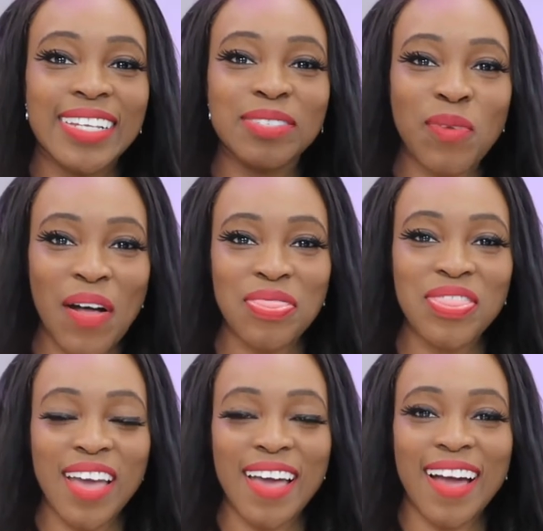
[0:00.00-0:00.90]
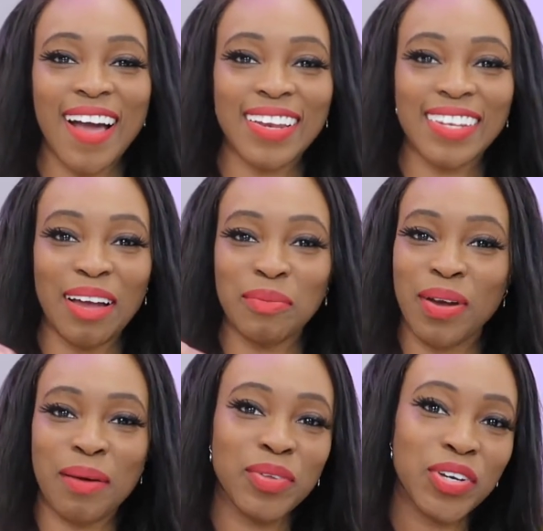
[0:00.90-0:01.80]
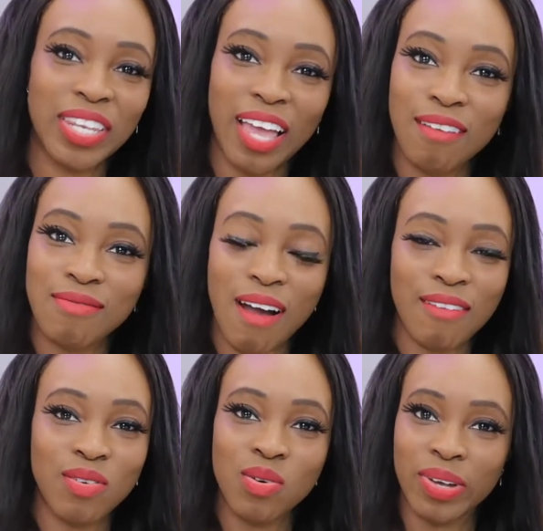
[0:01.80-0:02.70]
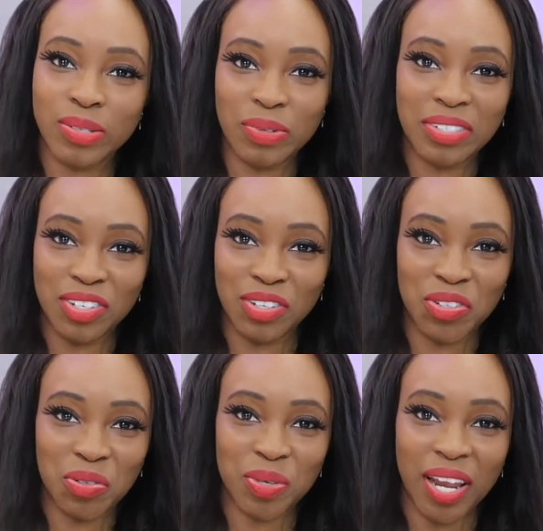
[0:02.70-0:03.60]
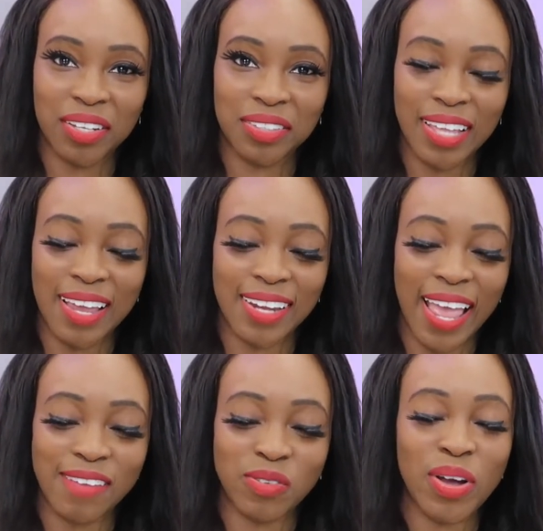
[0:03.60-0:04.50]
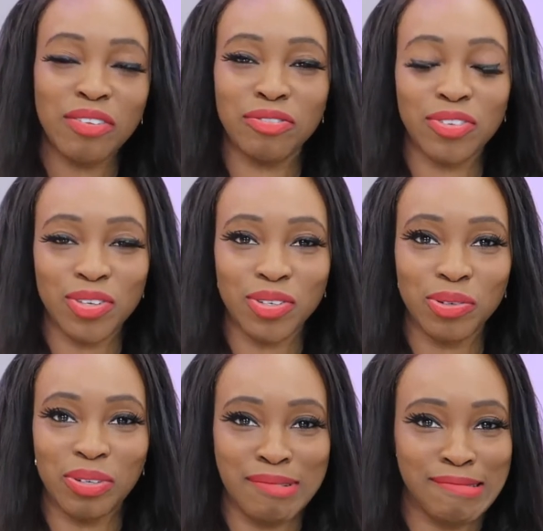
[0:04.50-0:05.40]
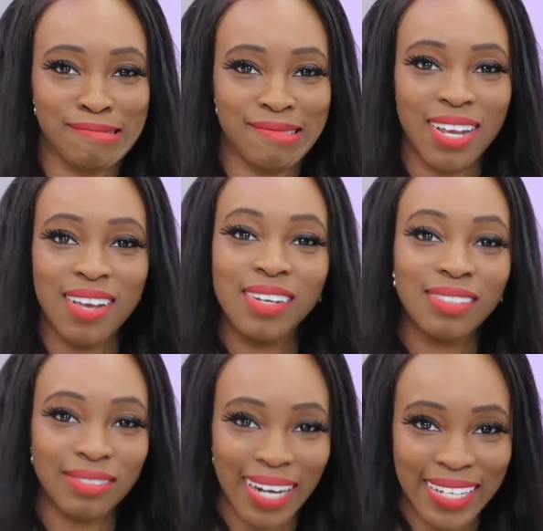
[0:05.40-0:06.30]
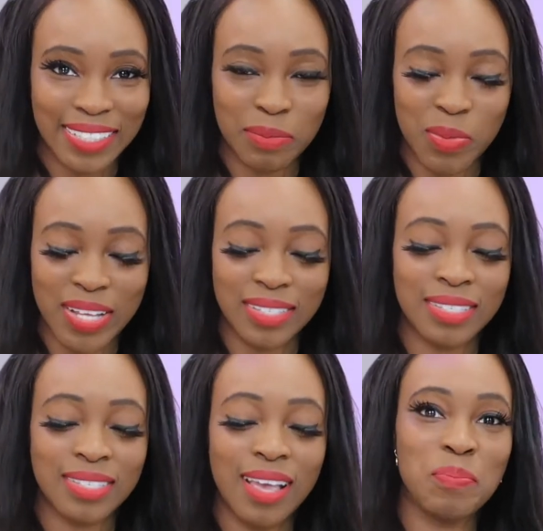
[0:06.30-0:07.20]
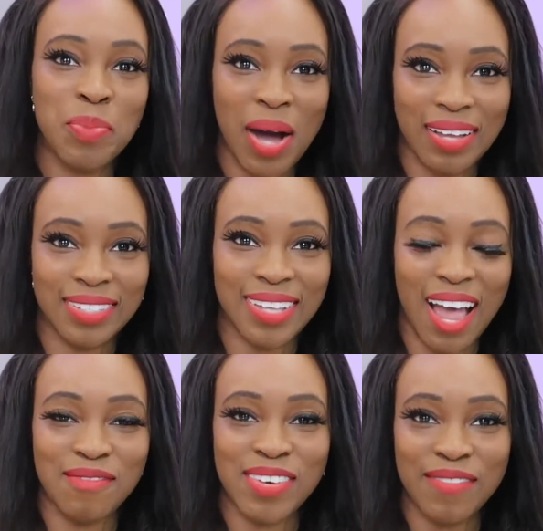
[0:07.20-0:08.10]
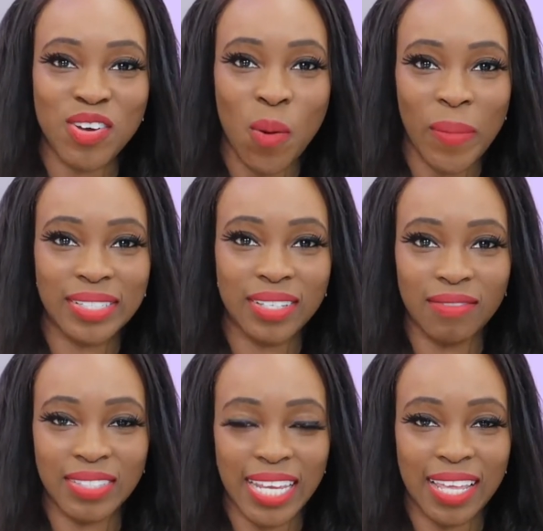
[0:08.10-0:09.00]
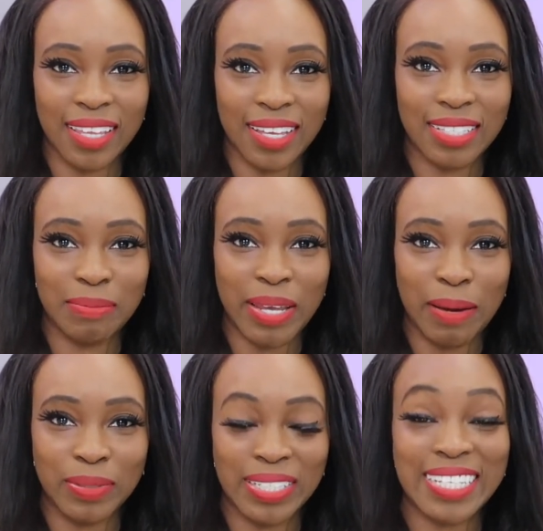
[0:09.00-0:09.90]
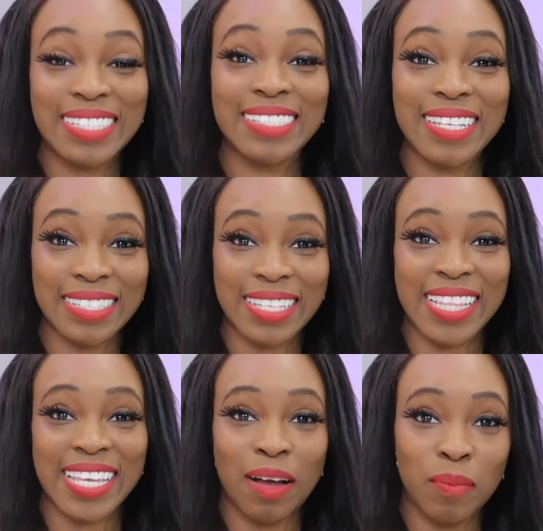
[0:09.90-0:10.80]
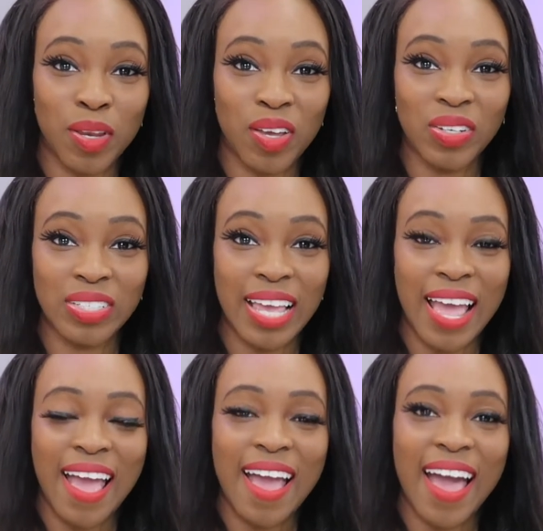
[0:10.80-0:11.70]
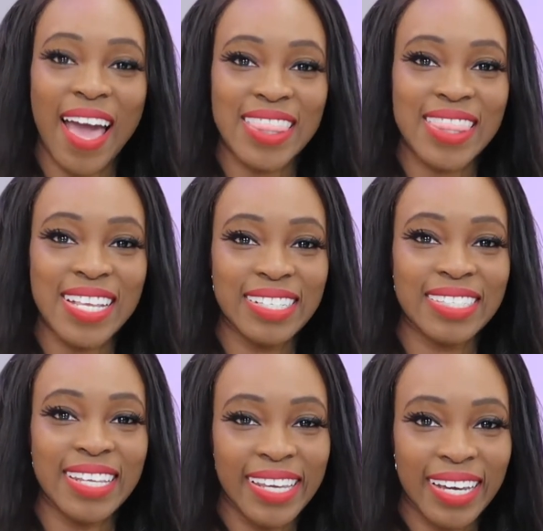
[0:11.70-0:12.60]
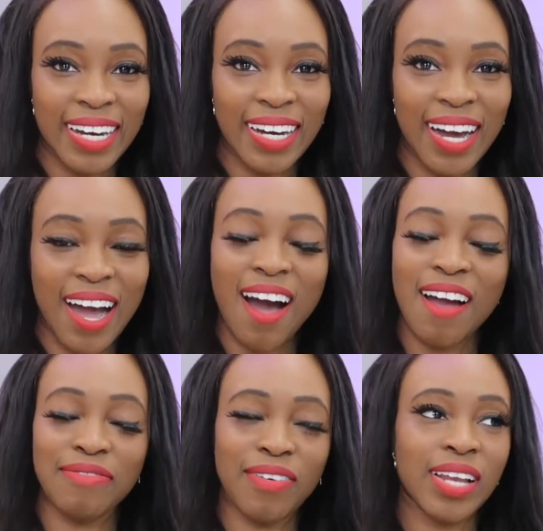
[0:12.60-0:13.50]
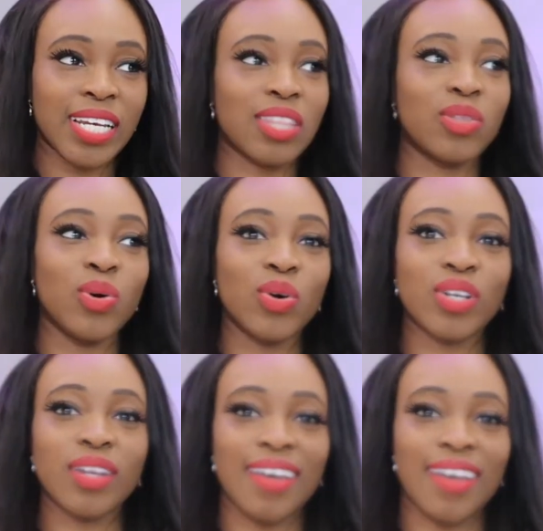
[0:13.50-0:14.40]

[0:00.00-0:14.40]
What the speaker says: it's one that I'm not gonna lie, I've always wanted a YouTube channel, and I have quite a few random ones, but I've never got myself together to be able to consistently upload. And this year, I finally thought,